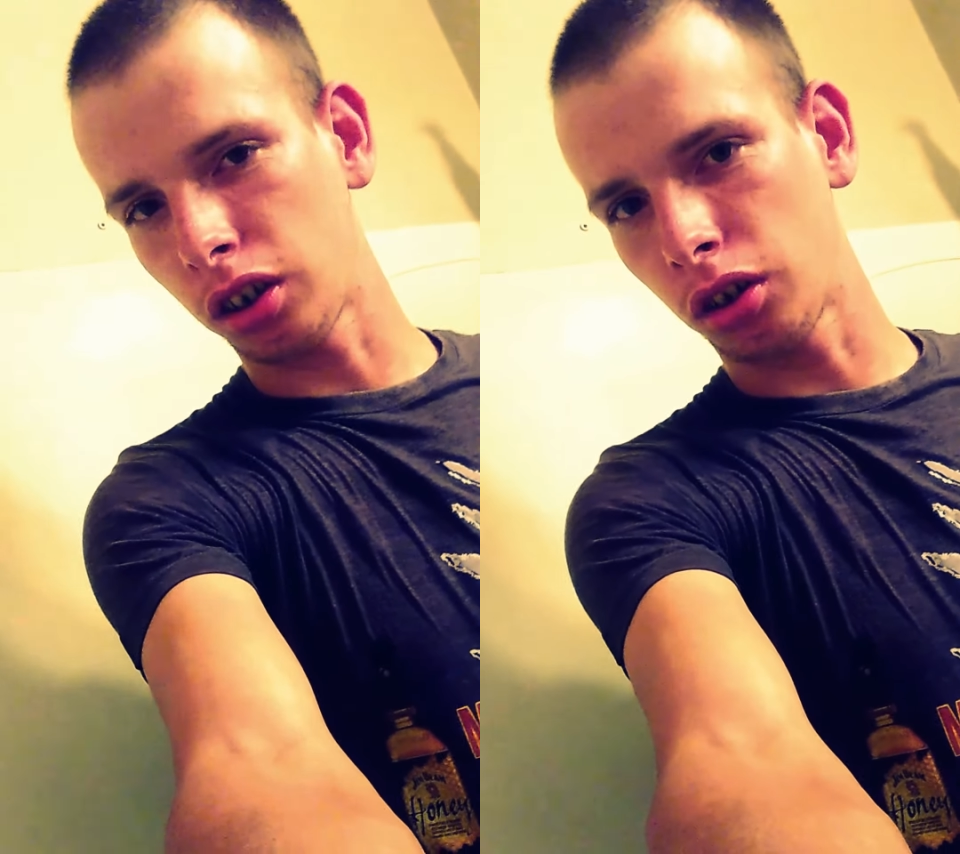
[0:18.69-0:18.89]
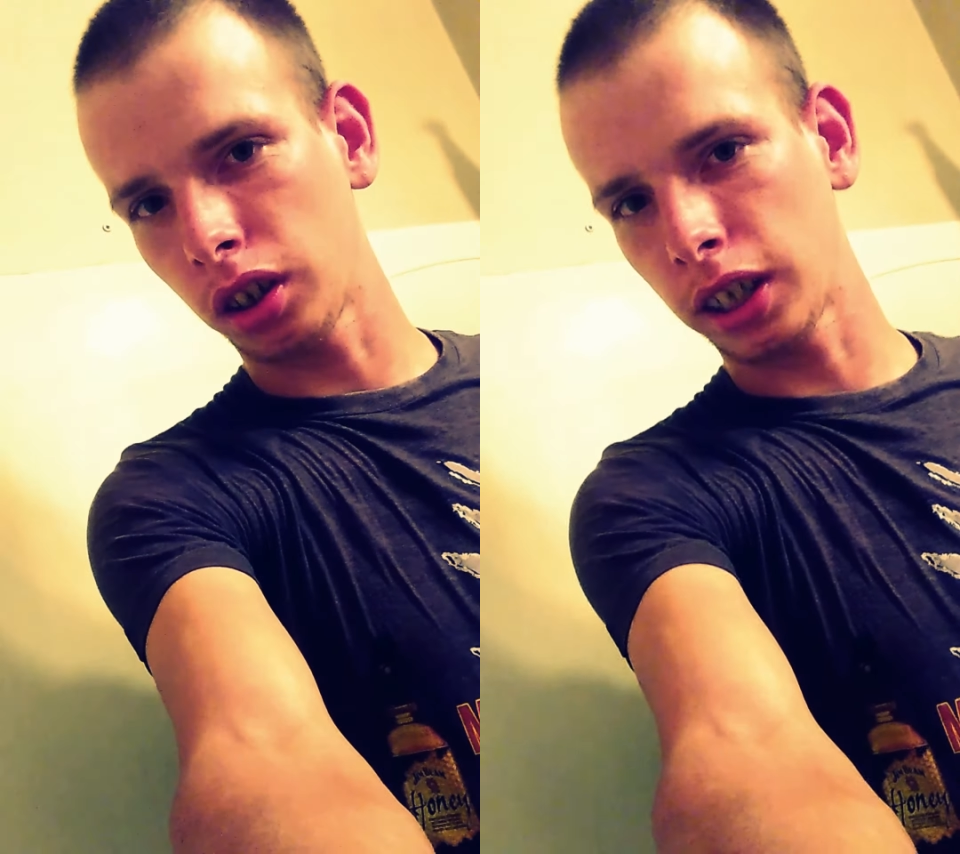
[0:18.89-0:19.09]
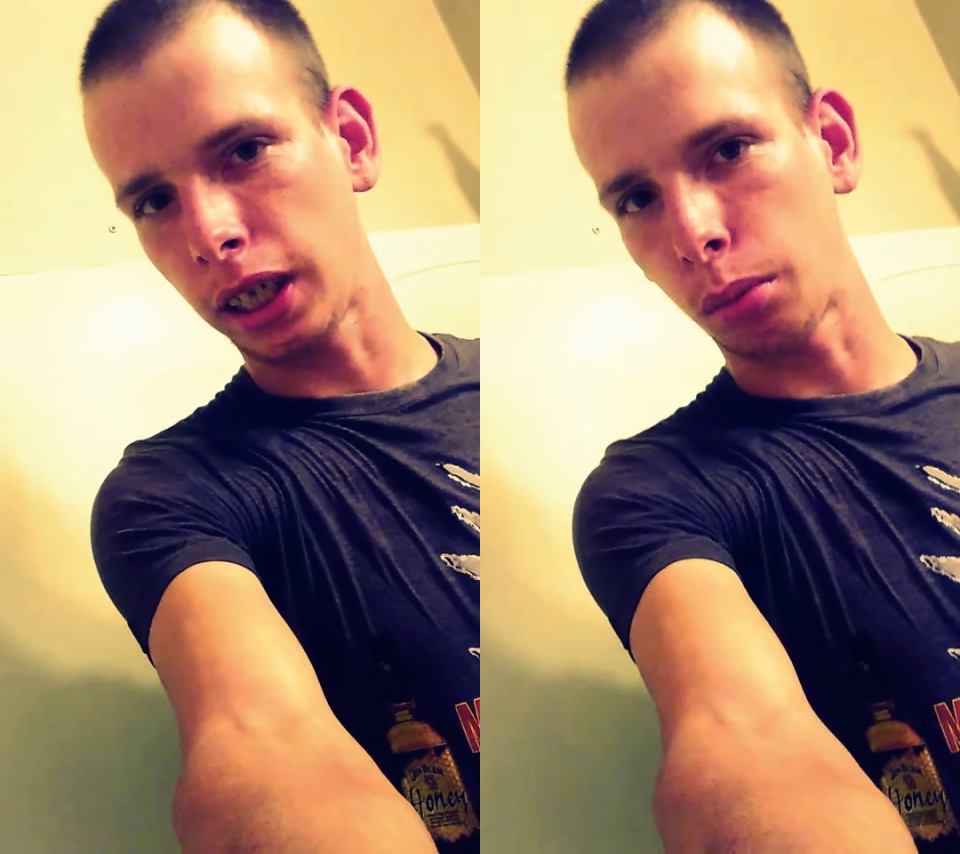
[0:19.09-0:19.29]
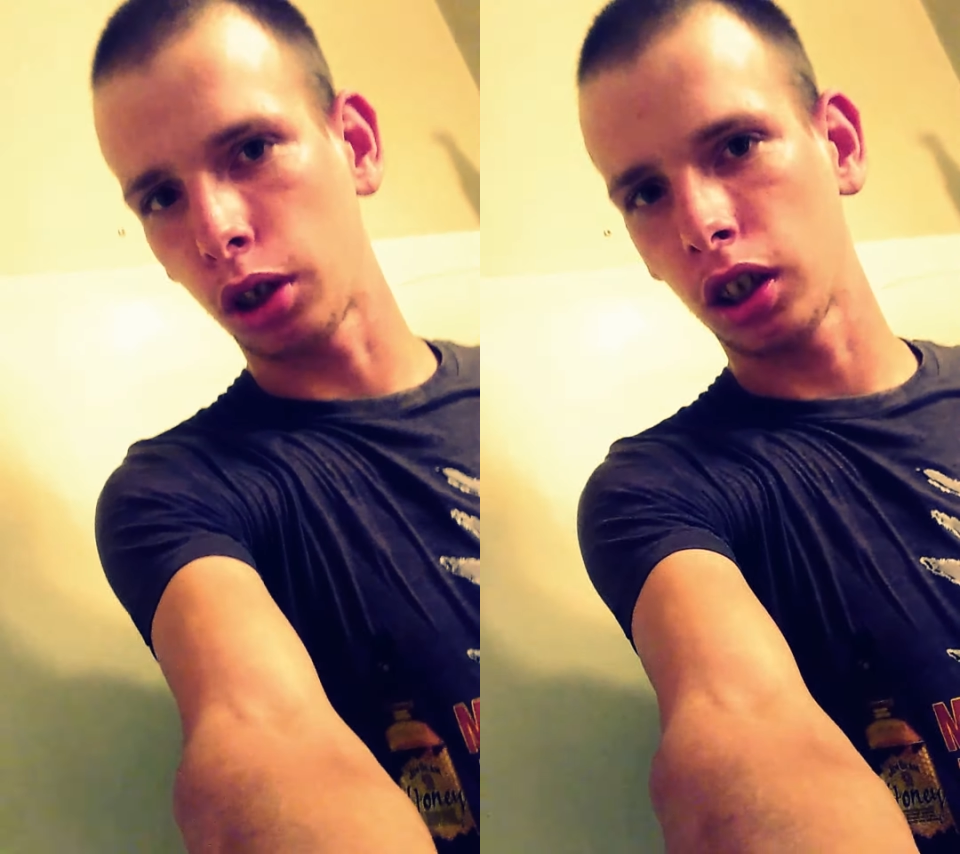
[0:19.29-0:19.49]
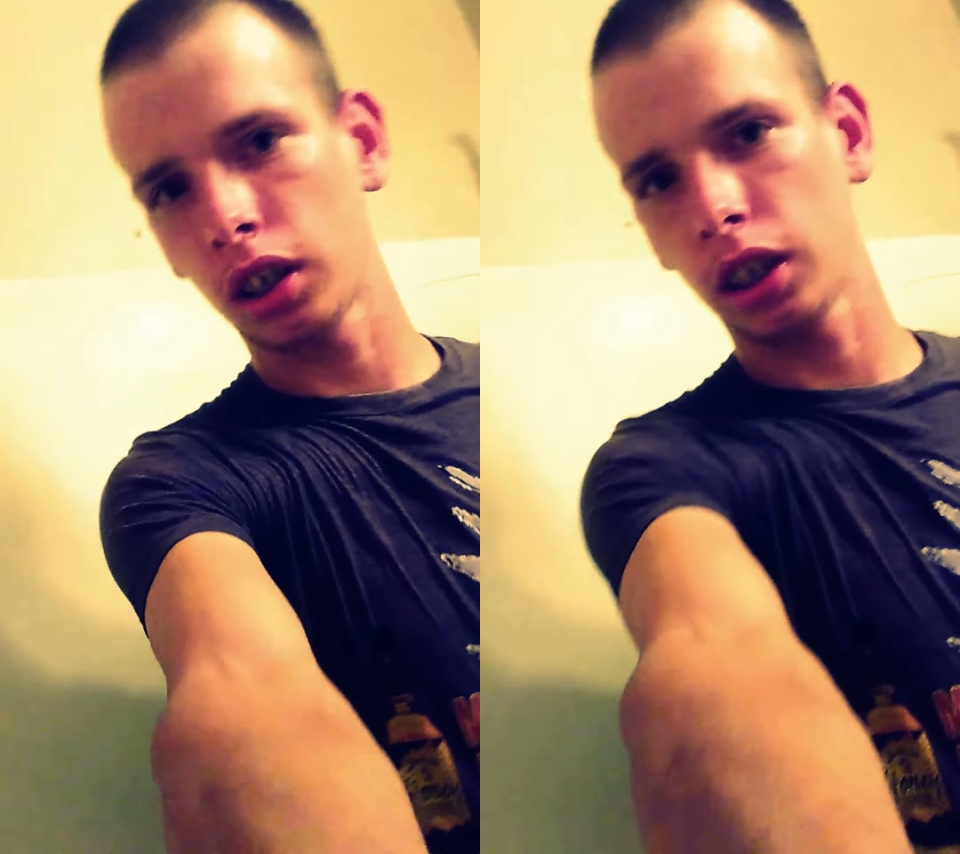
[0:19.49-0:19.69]
to hold the
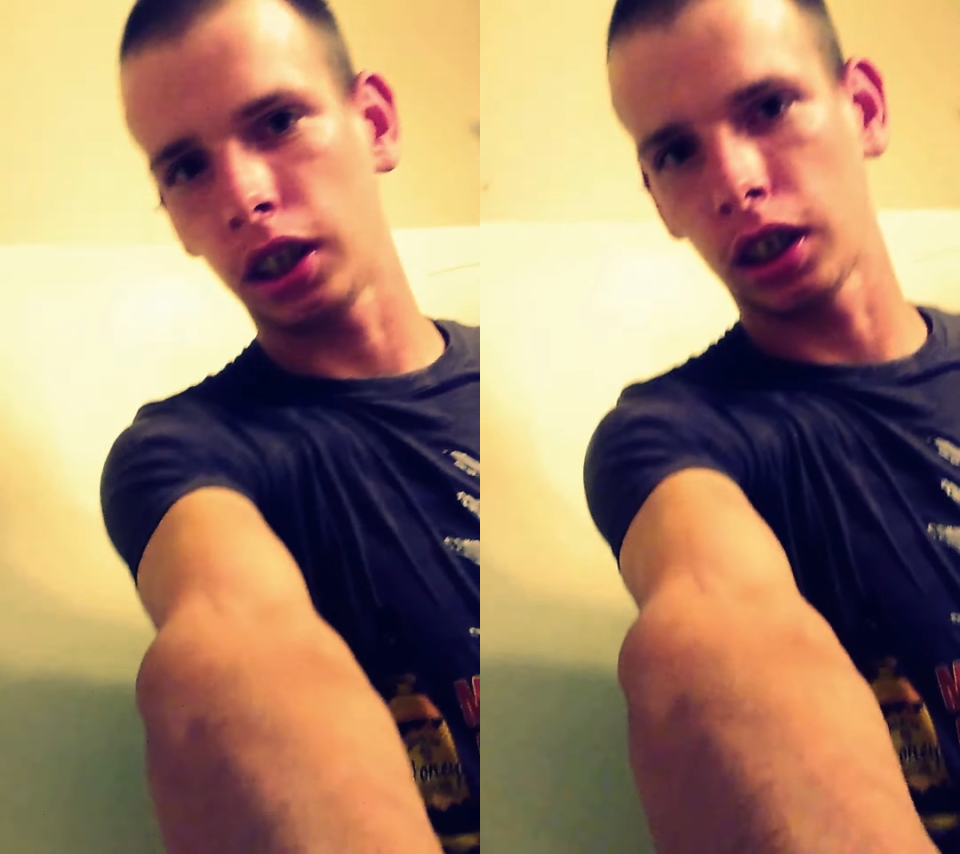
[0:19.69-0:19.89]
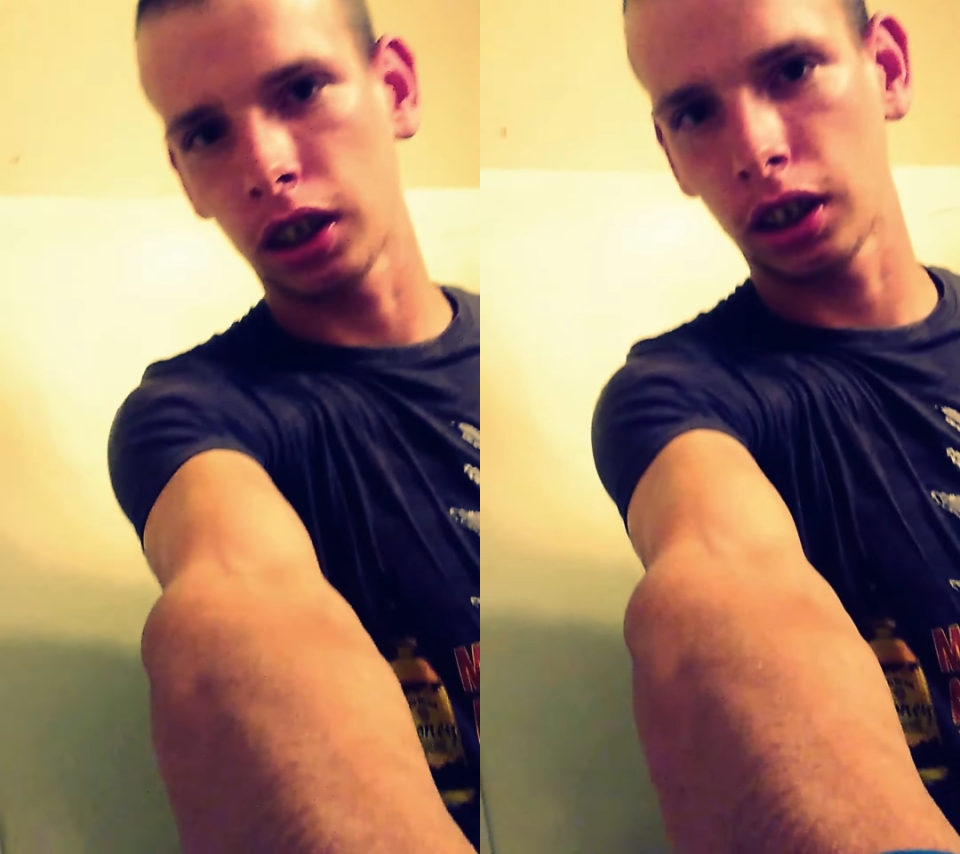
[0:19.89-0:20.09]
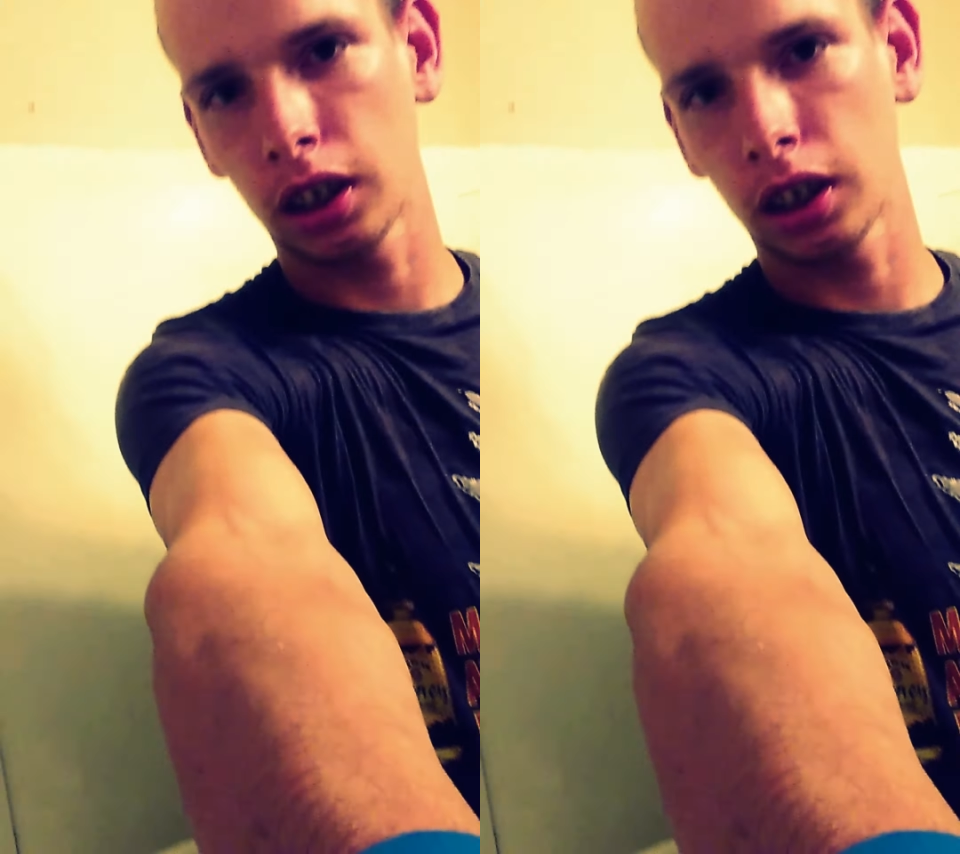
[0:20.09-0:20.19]
camera here